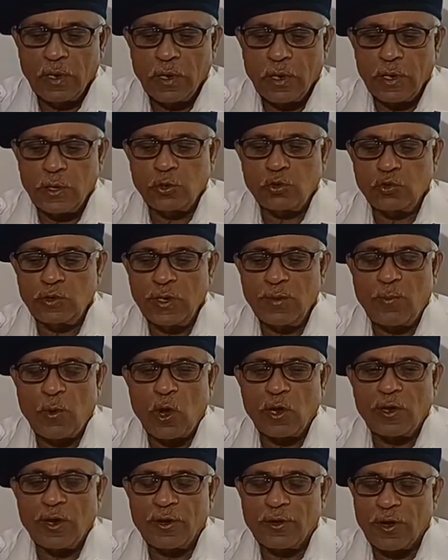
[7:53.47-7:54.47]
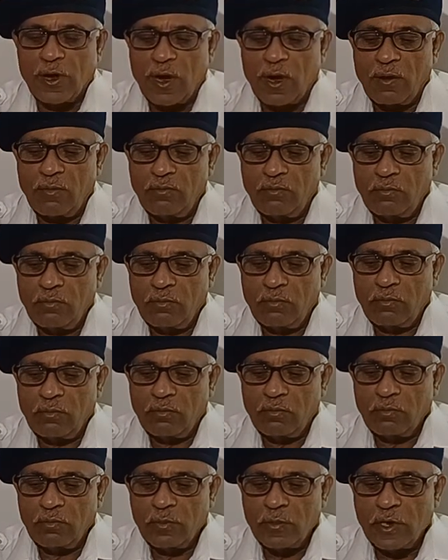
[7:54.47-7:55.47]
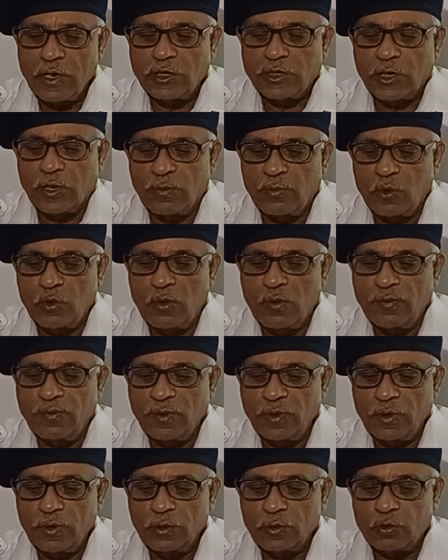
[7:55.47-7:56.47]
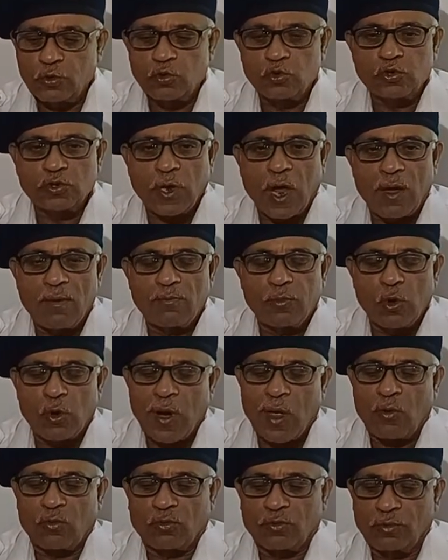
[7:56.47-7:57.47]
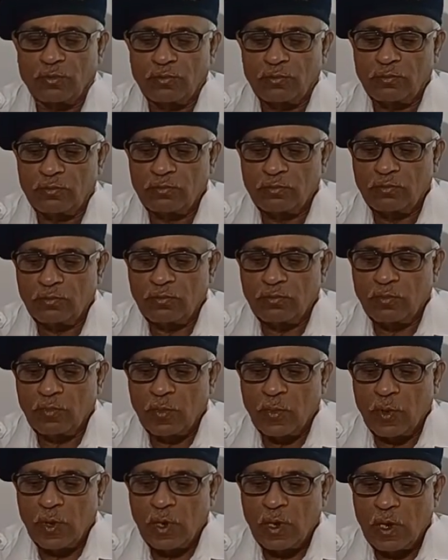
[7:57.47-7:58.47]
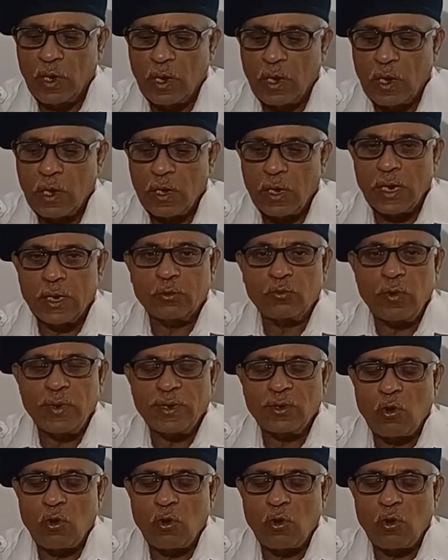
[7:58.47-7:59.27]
into the boiler drum is removed through scum blowdown. Liquid